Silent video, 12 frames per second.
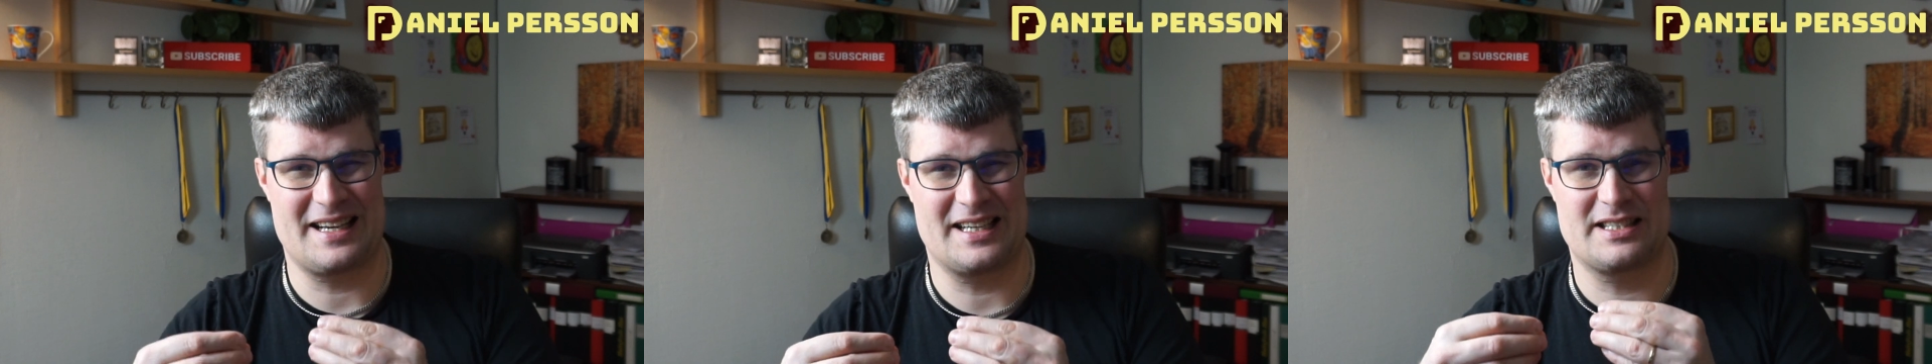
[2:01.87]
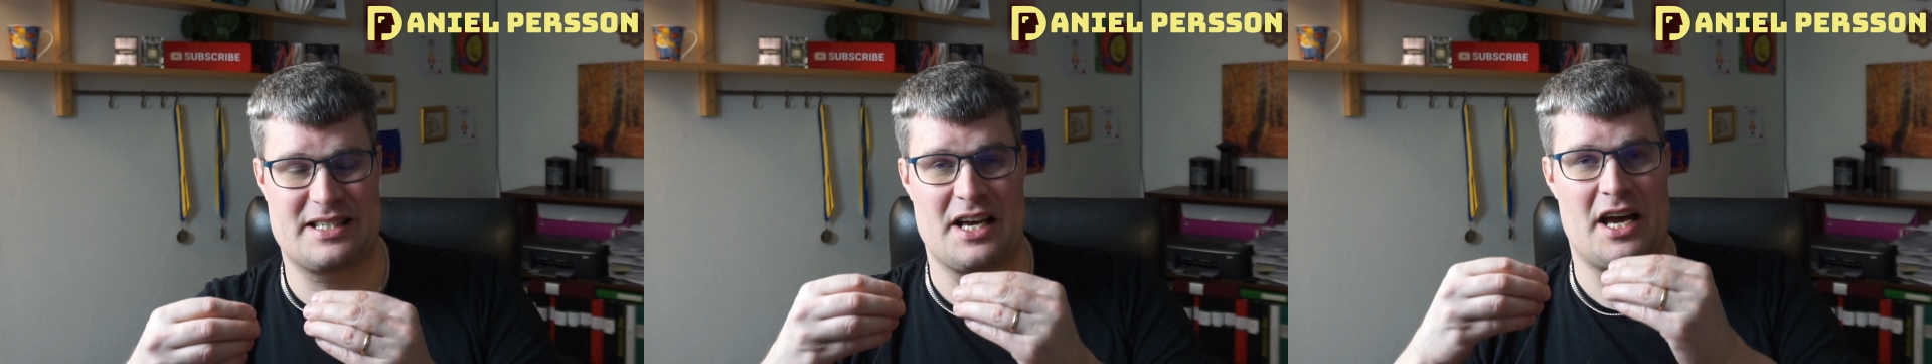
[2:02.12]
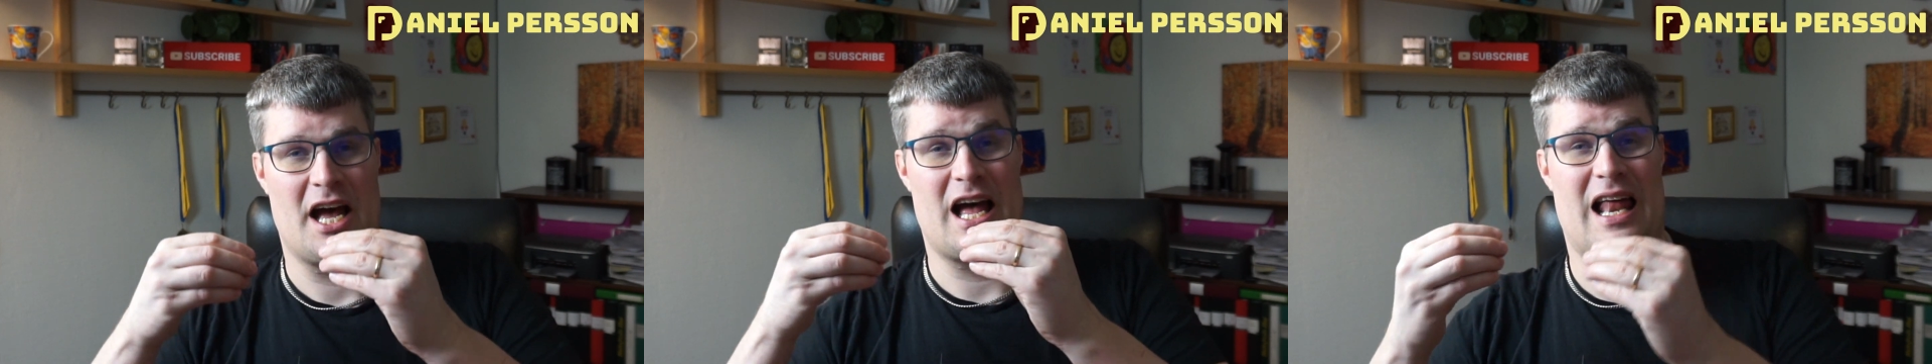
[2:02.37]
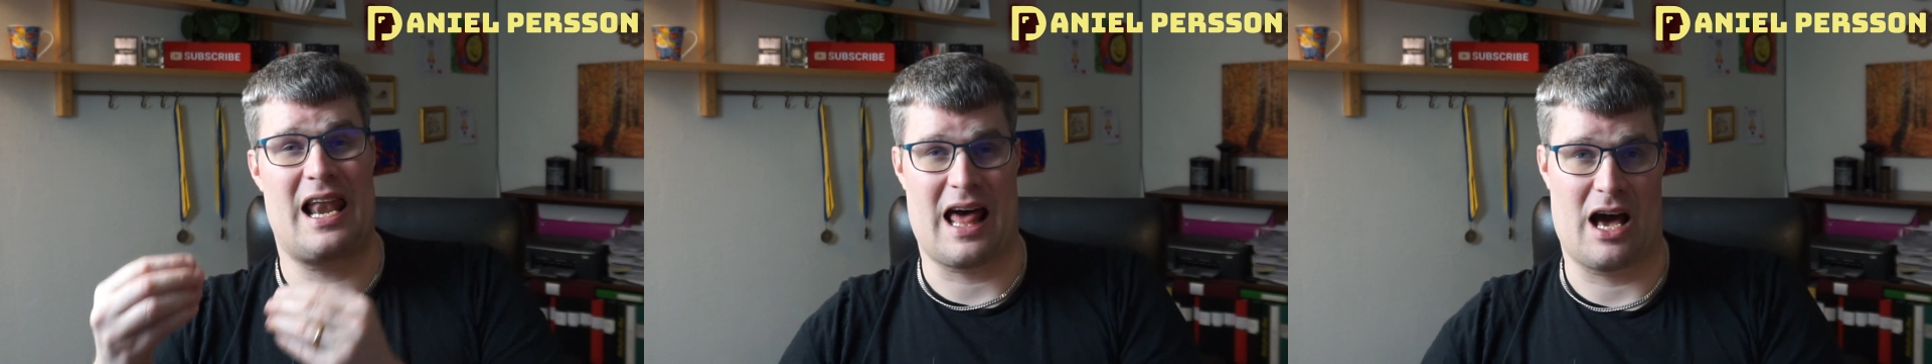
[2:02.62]
this
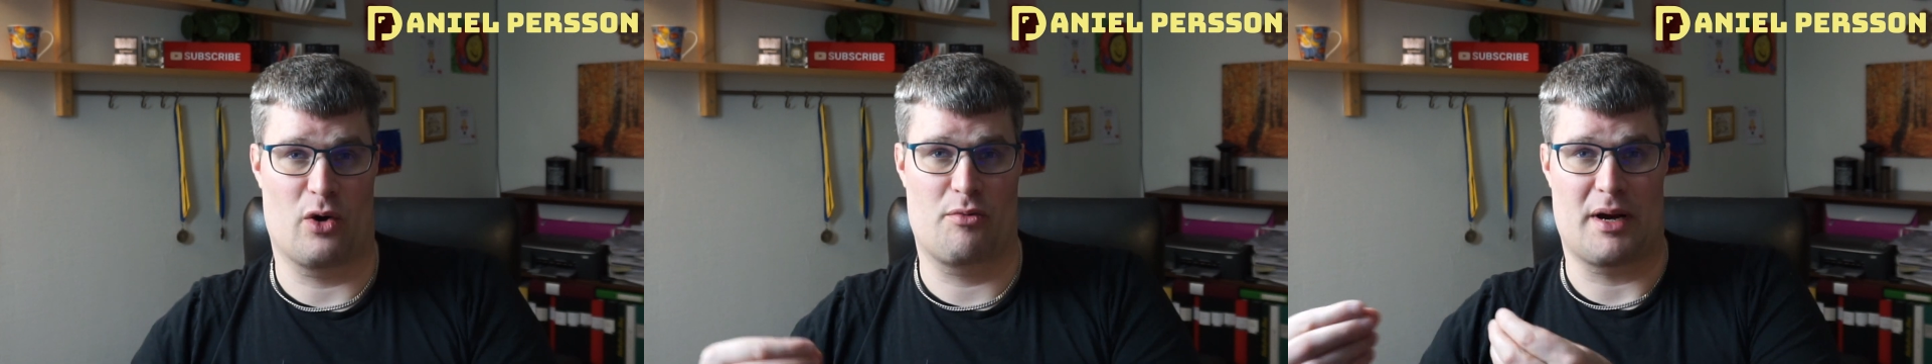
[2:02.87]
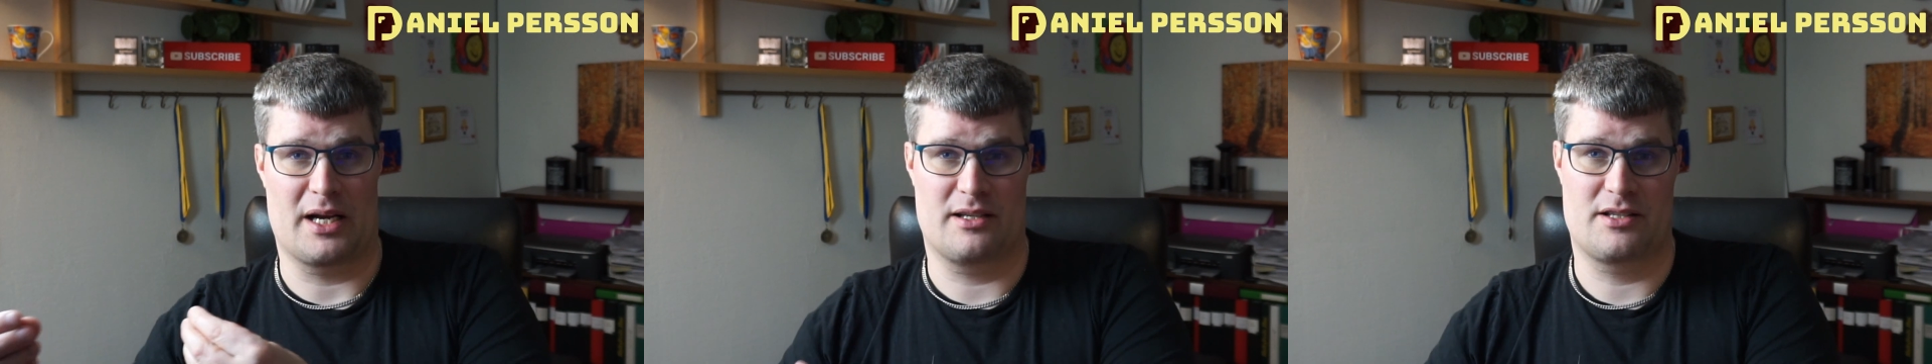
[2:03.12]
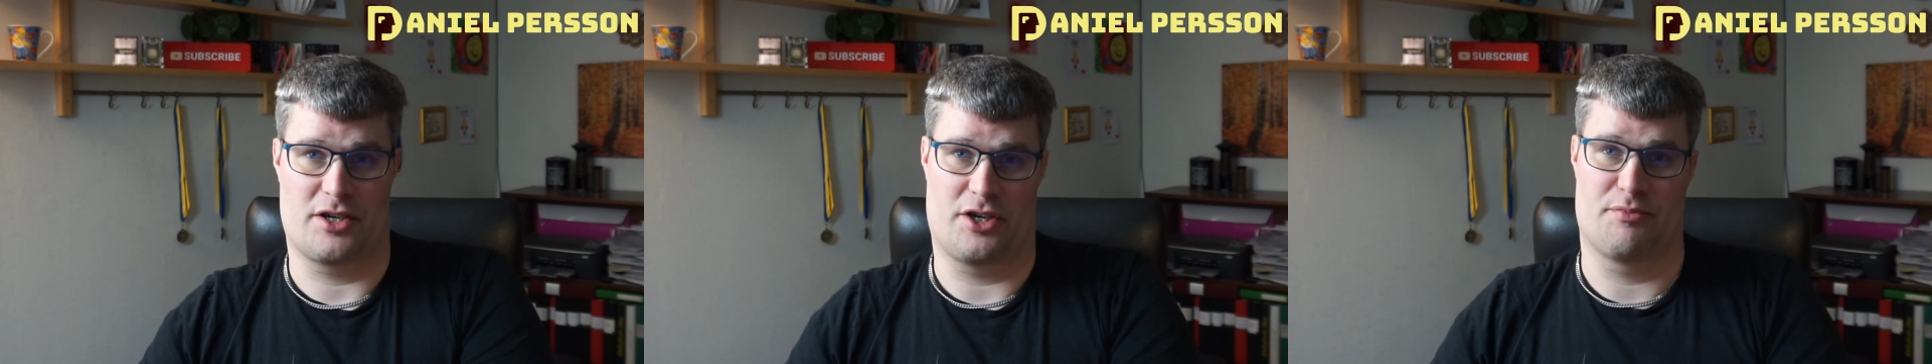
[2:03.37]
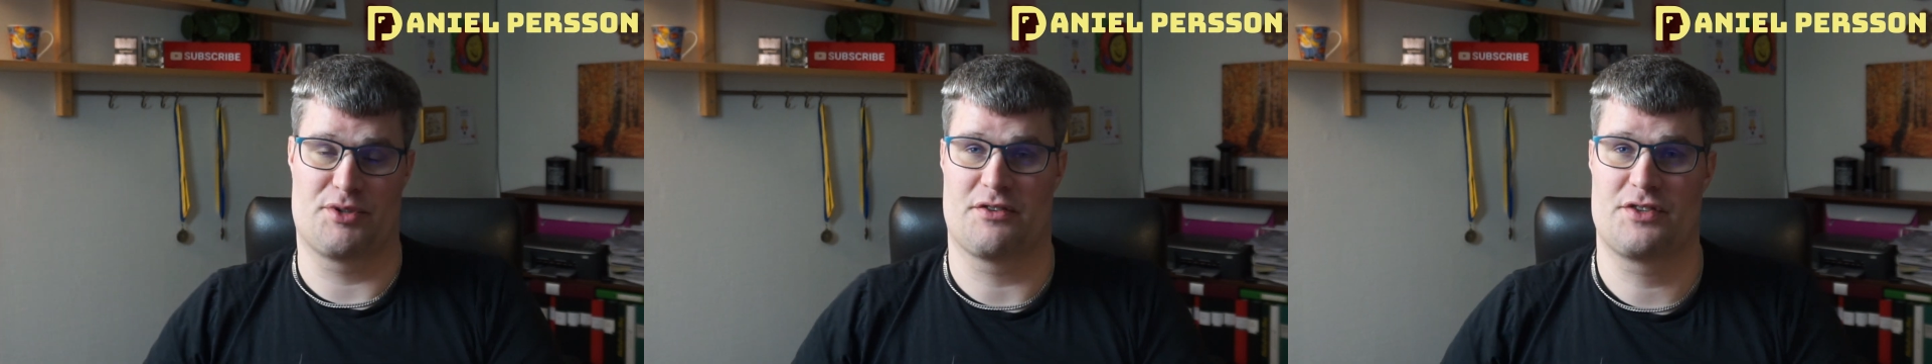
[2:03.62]
allowed by the
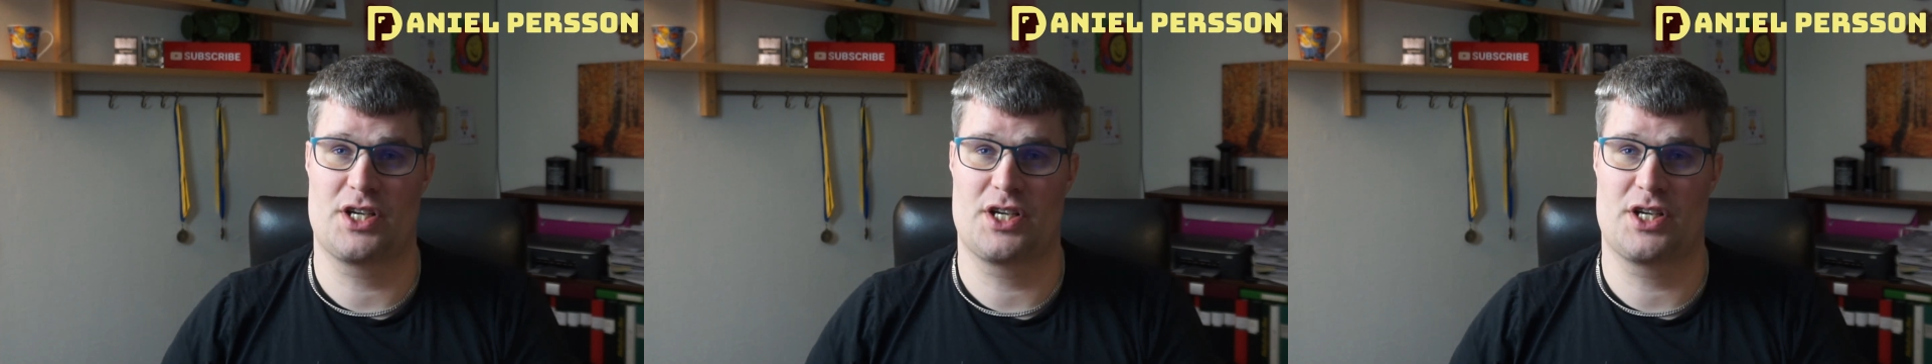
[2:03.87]
terms of